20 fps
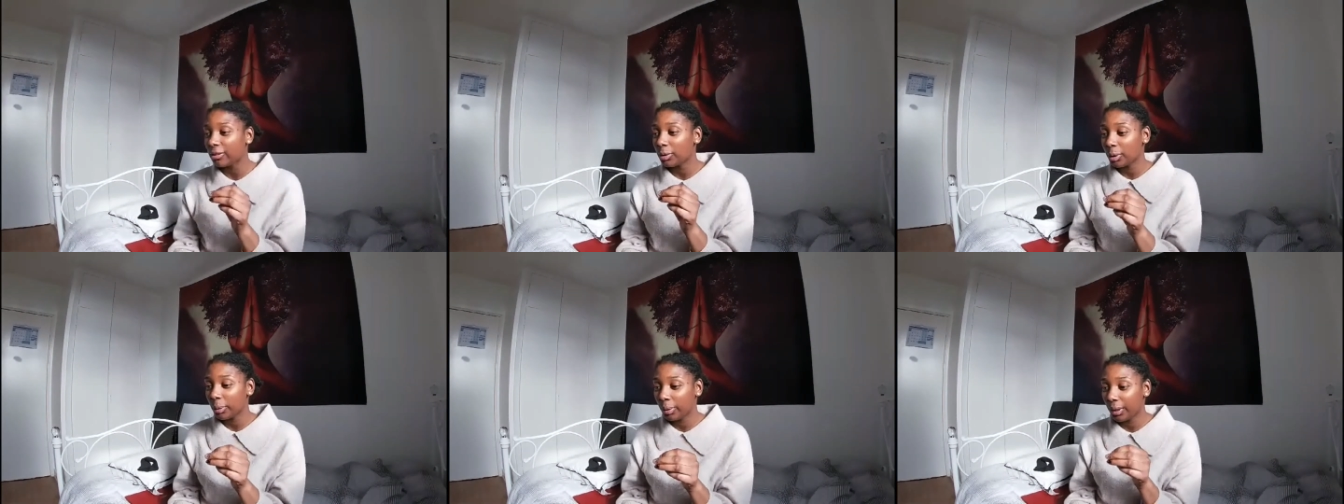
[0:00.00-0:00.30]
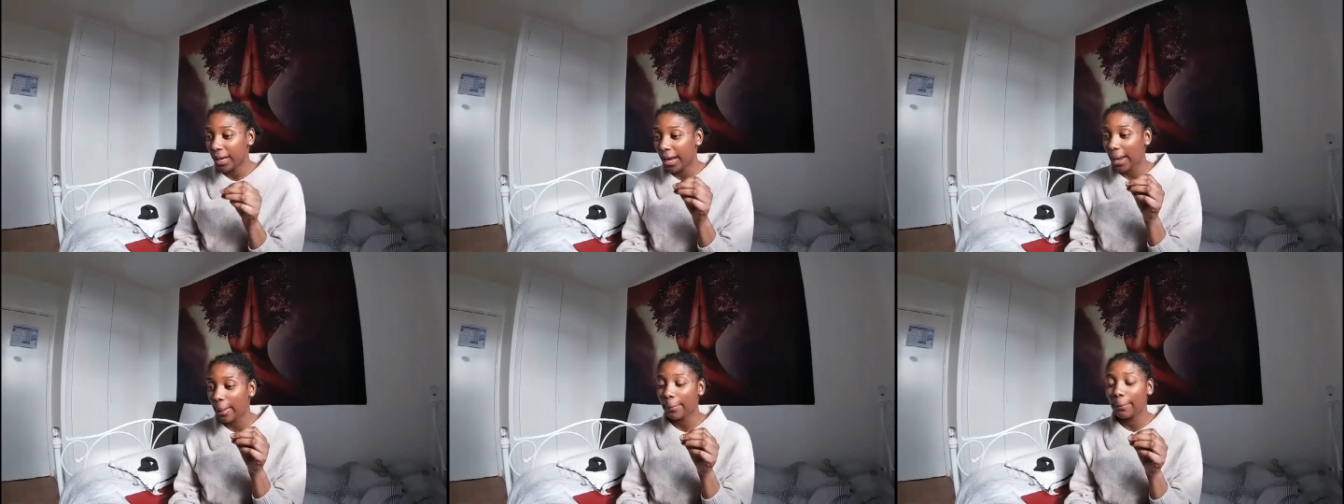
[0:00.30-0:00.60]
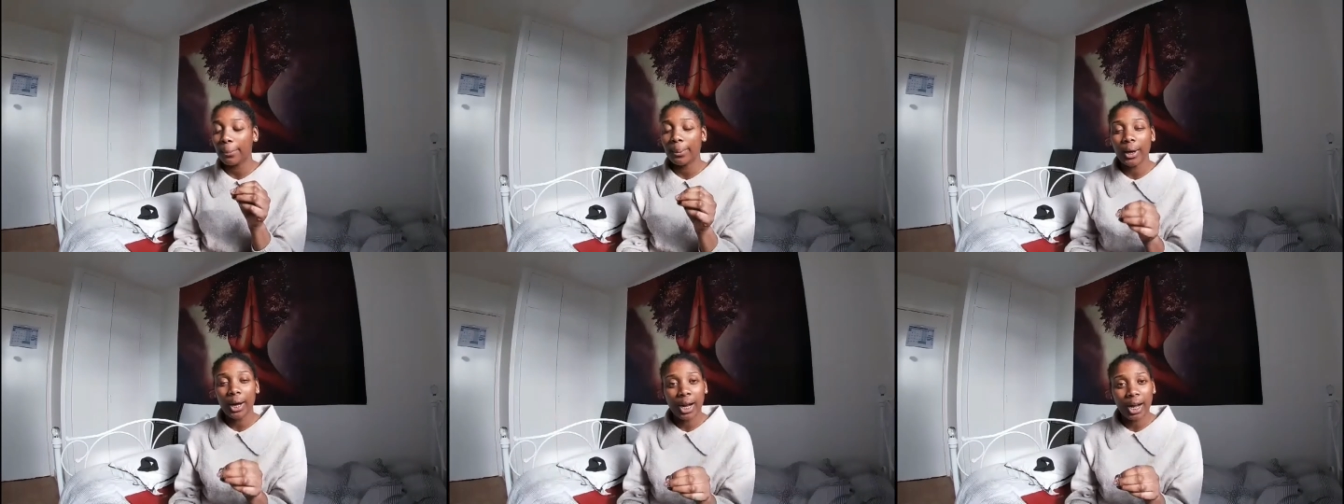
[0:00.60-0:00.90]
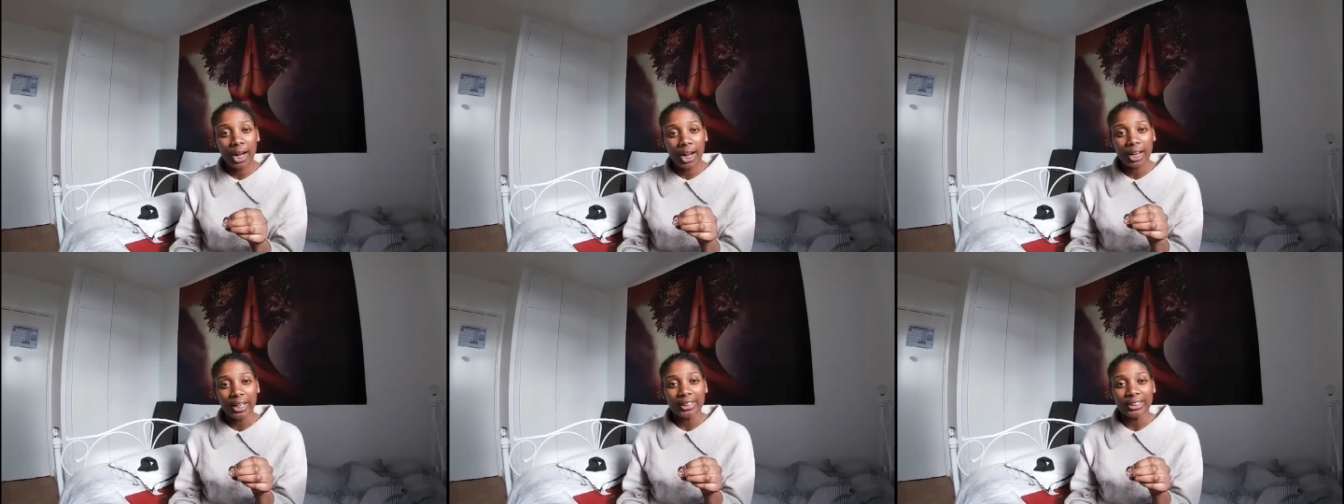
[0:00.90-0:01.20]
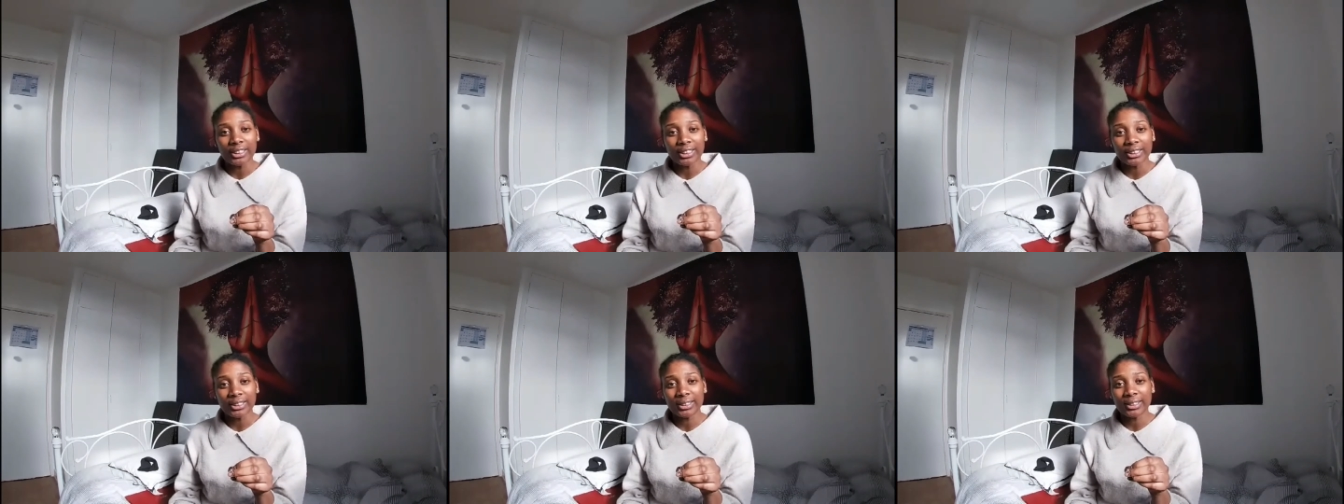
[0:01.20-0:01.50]
to get
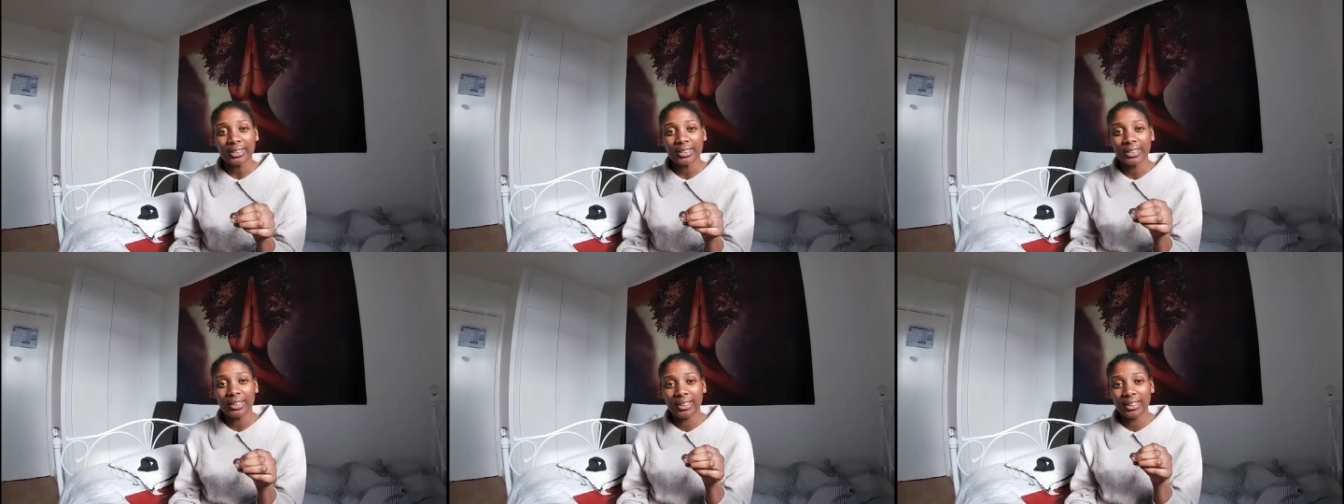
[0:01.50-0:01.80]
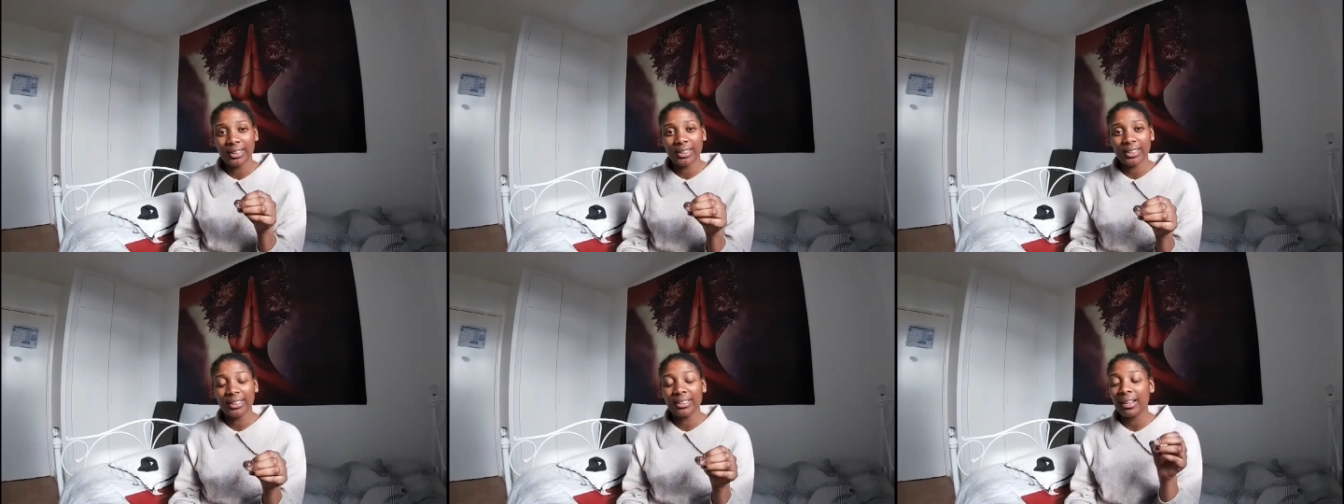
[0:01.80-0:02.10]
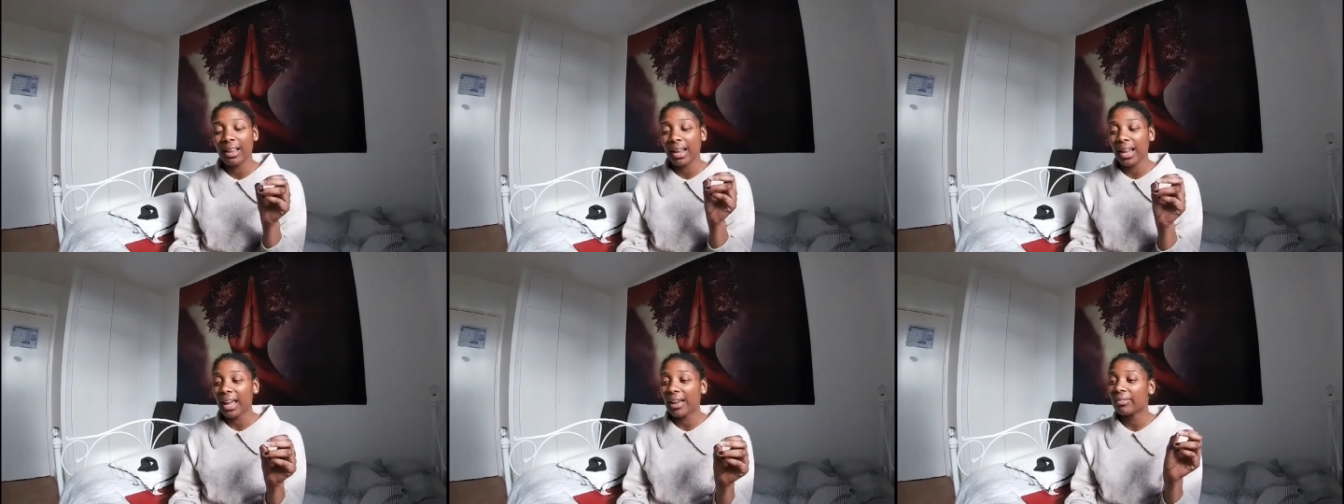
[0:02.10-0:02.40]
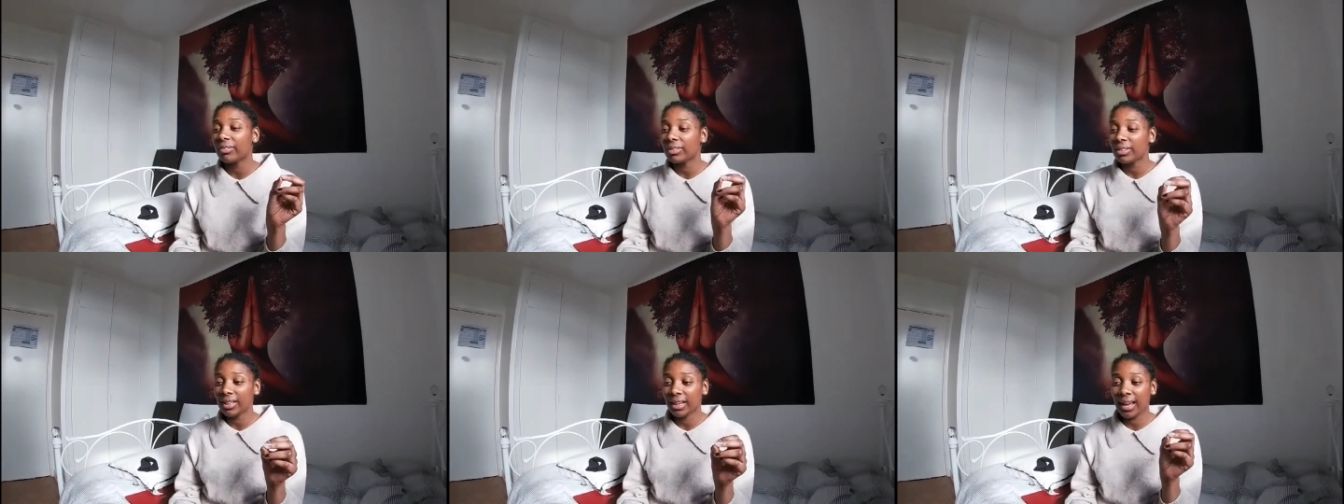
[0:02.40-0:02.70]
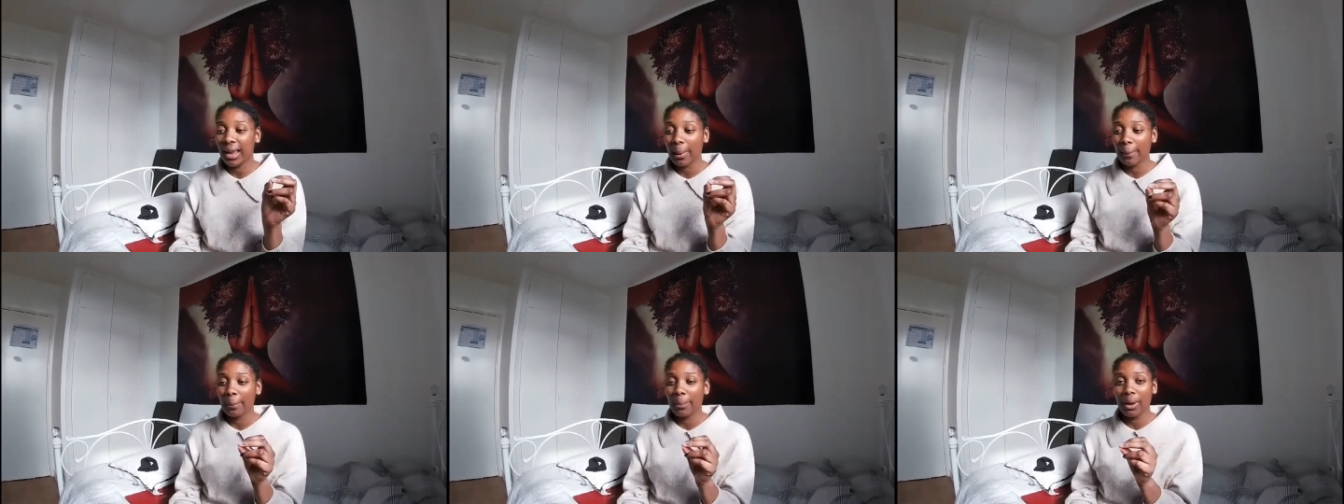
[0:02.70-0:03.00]
past. They have to
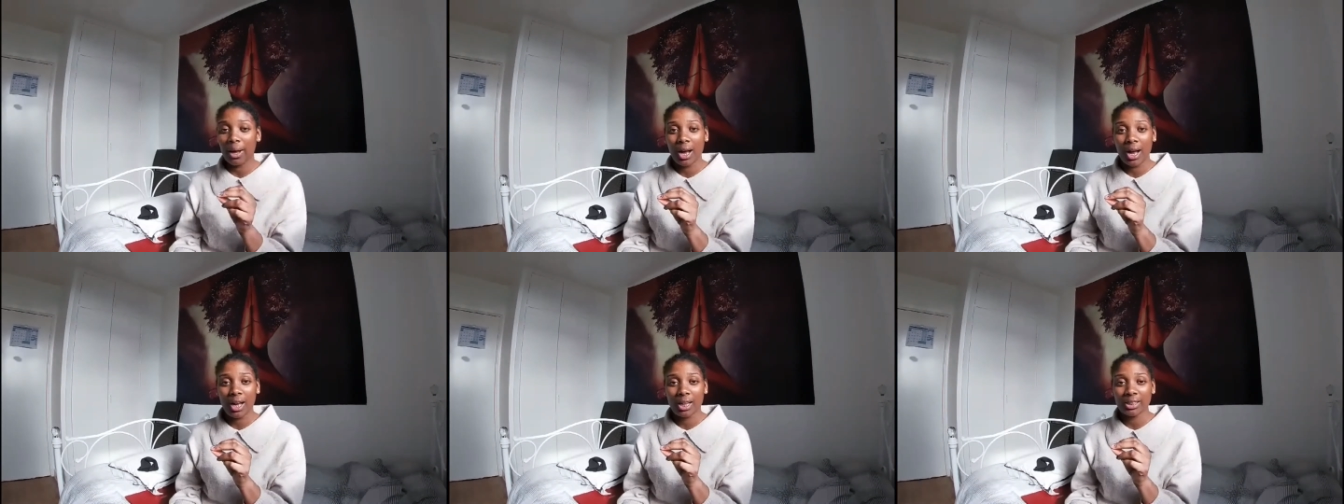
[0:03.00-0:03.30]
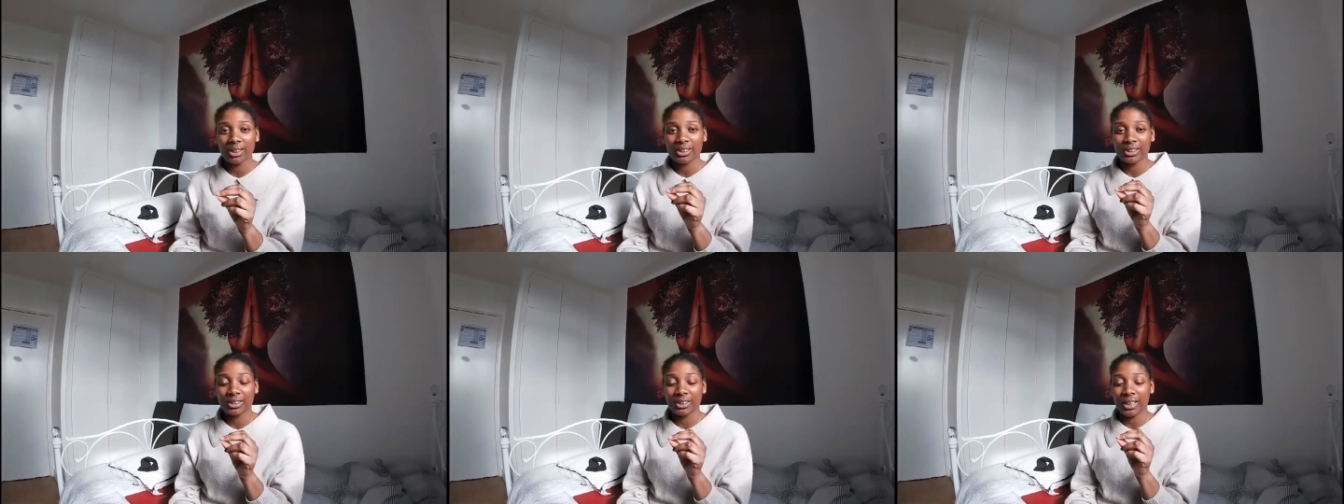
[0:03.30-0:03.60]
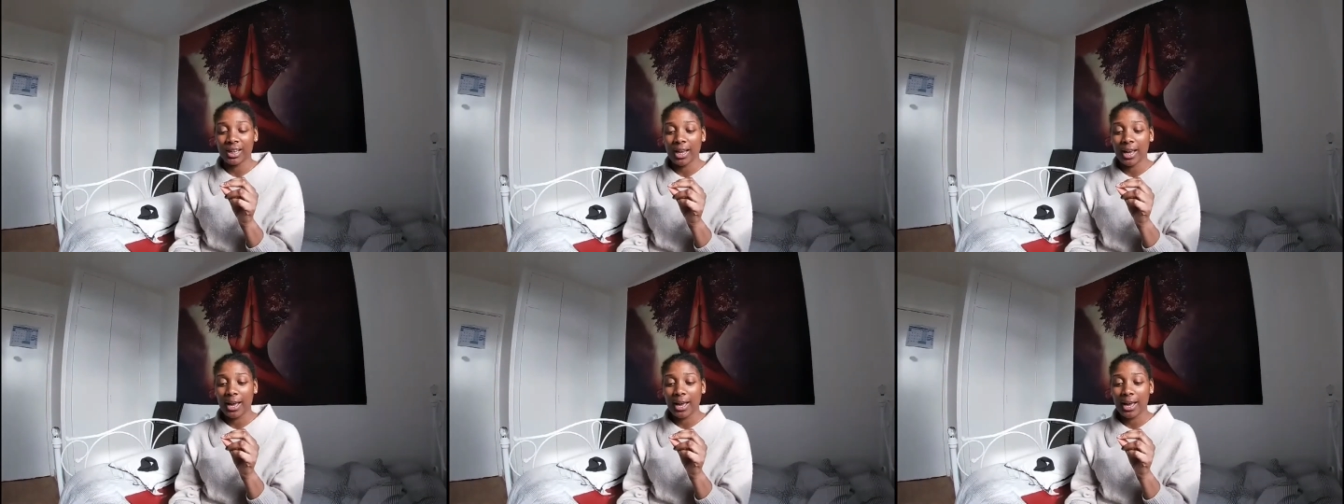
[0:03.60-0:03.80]
get past